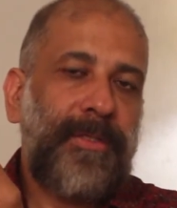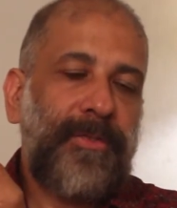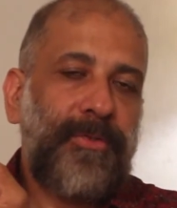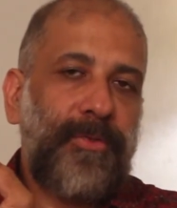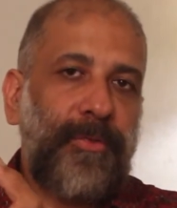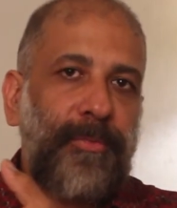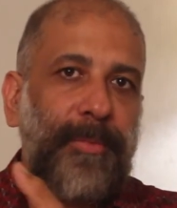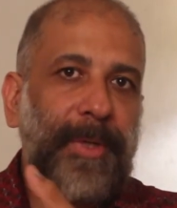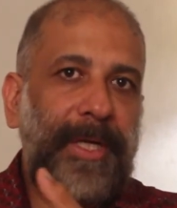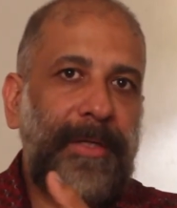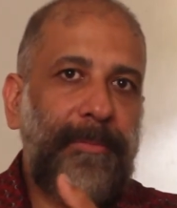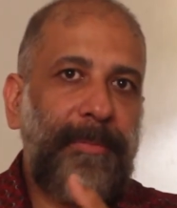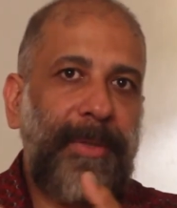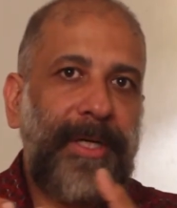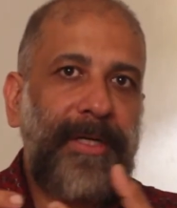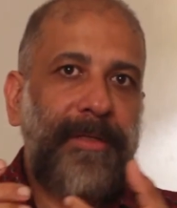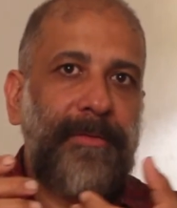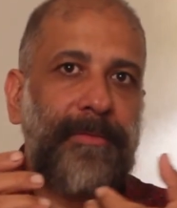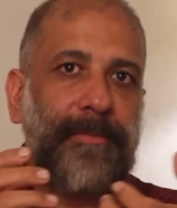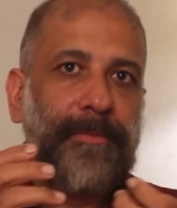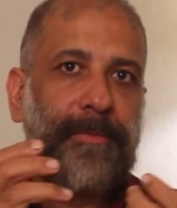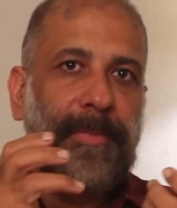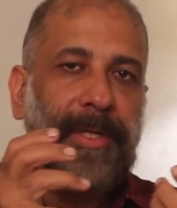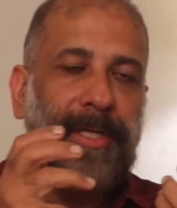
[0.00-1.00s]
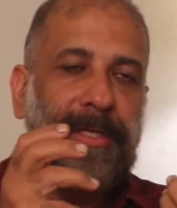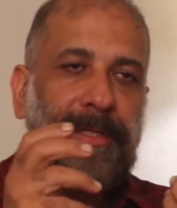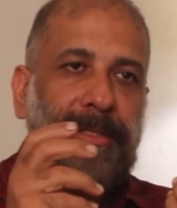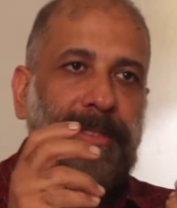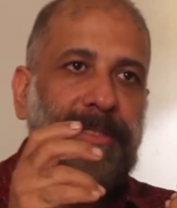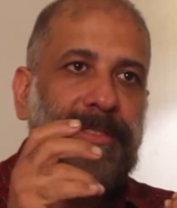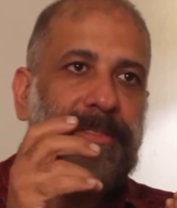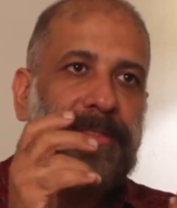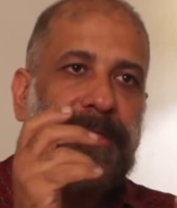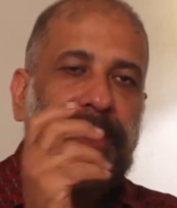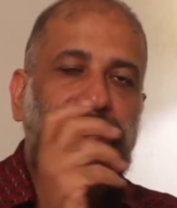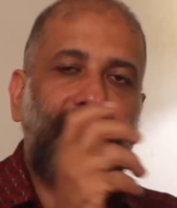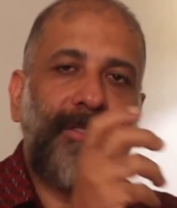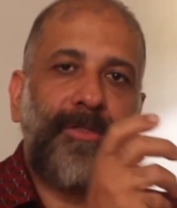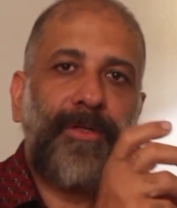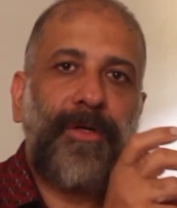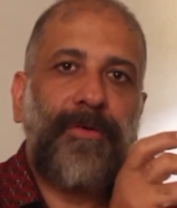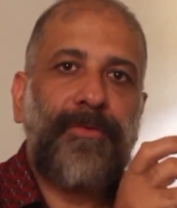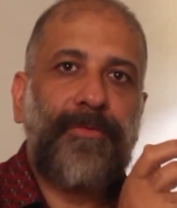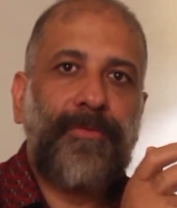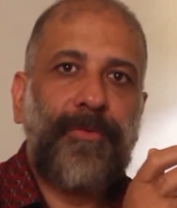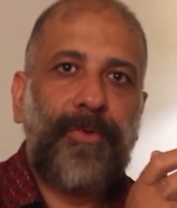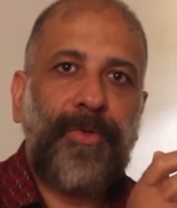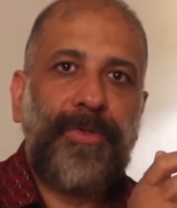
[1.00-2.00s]
So my instincts
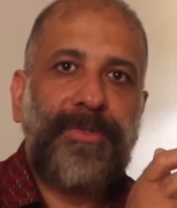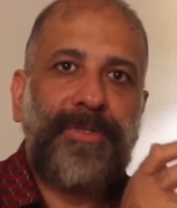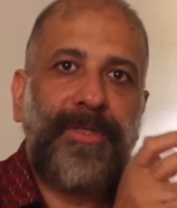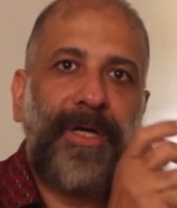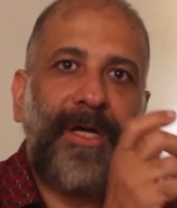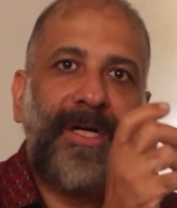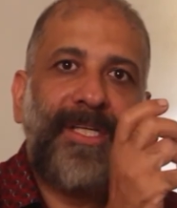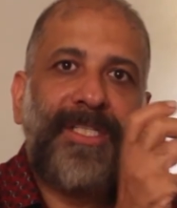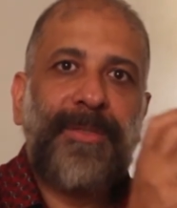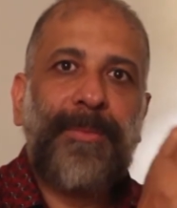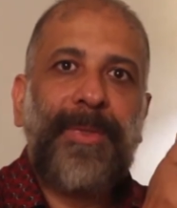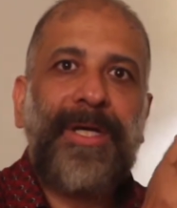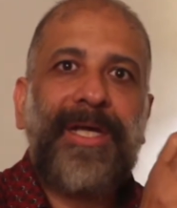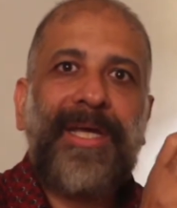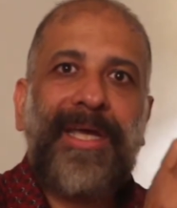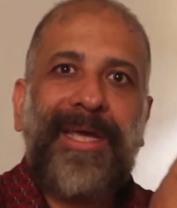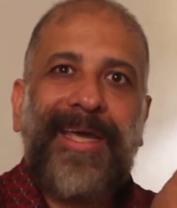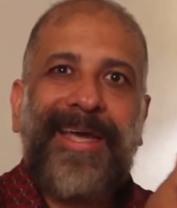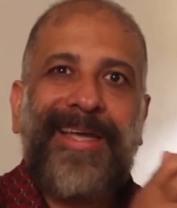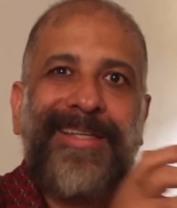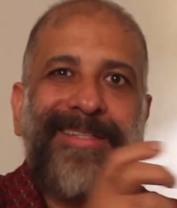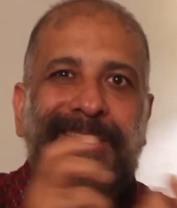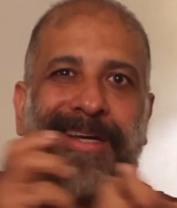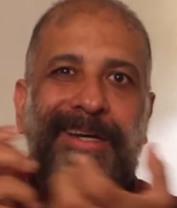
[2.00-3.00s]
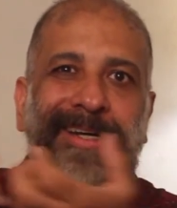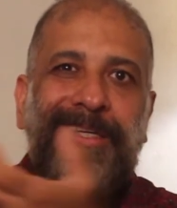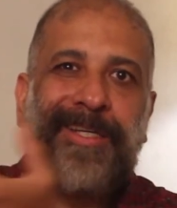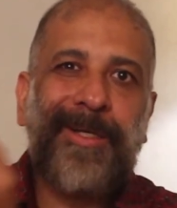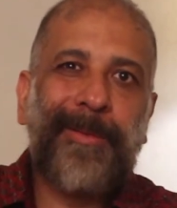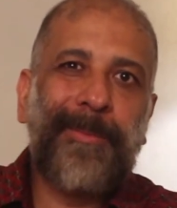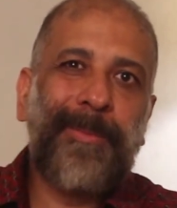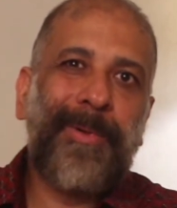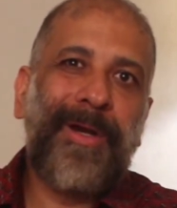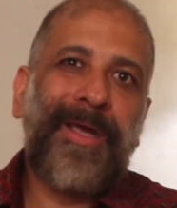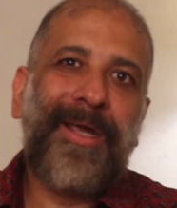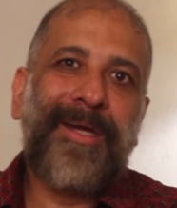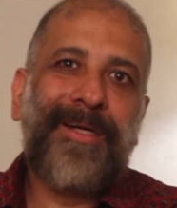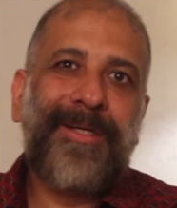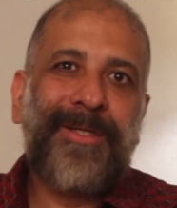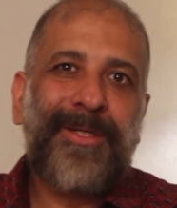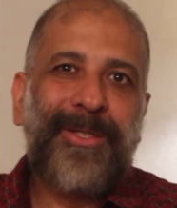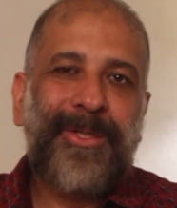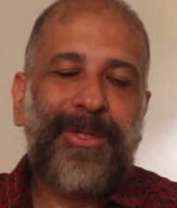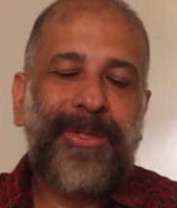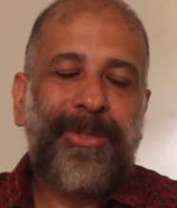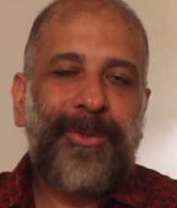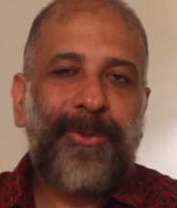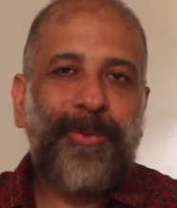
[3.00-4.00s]
of photojournalism are hence getting applied
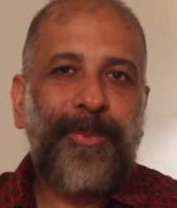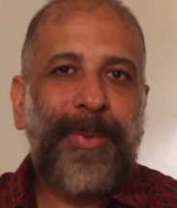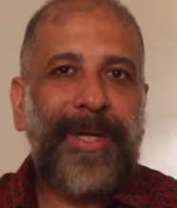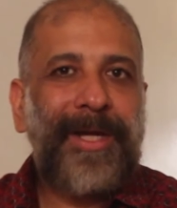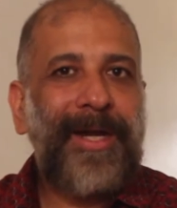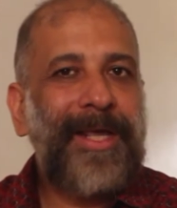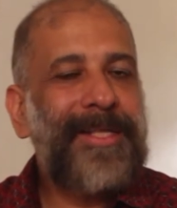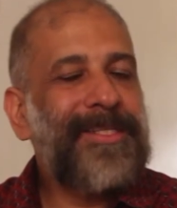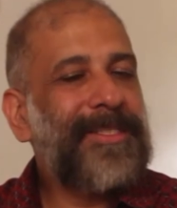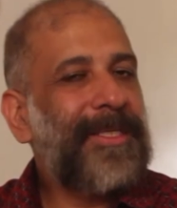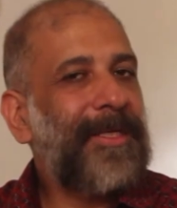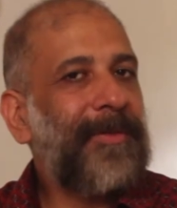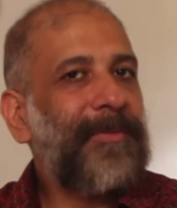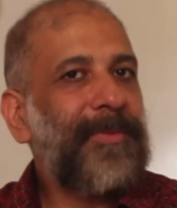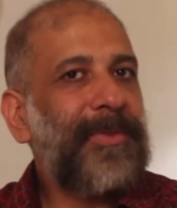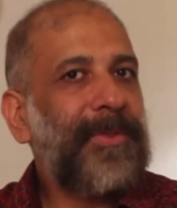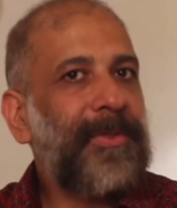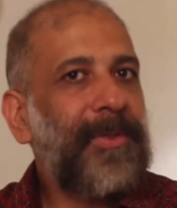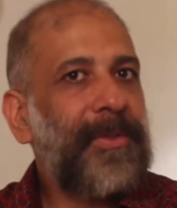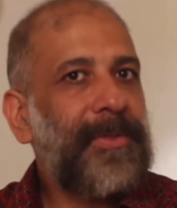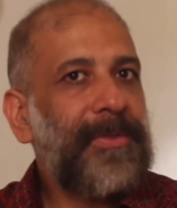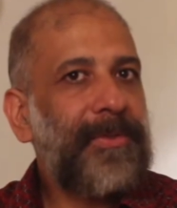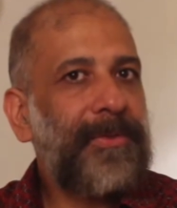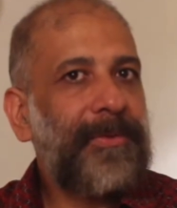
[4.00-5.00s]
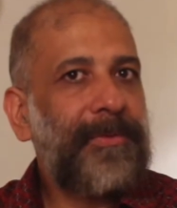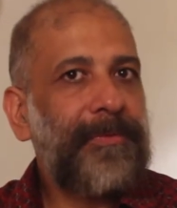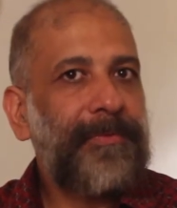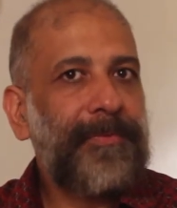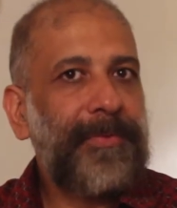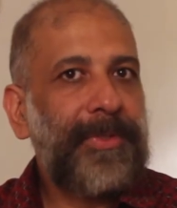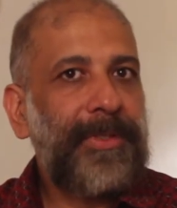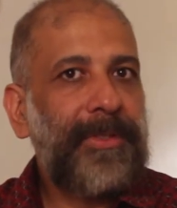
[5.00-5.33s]
to my landscape work also.